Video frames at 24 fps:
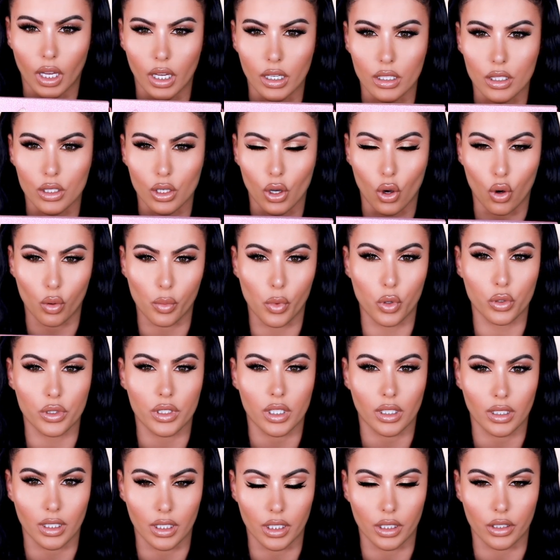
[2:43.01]
It's almost
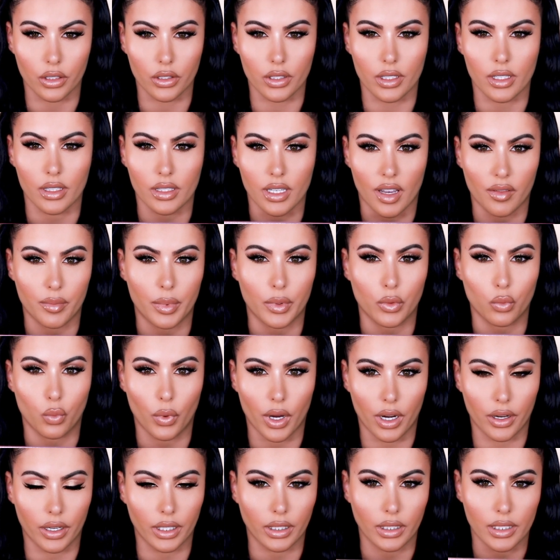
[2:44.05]
a year since I've been
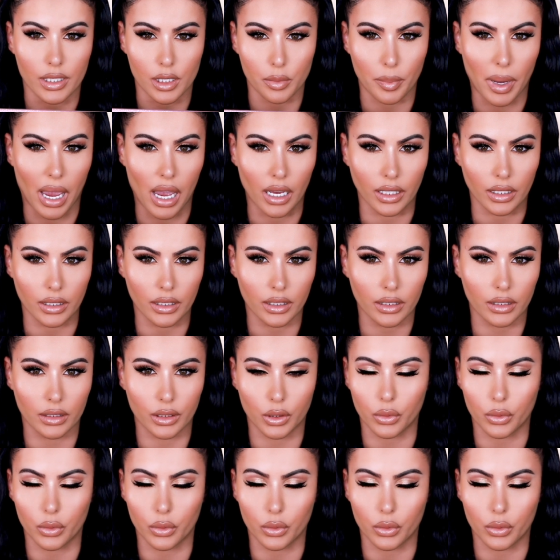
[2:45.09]
wearing this palette.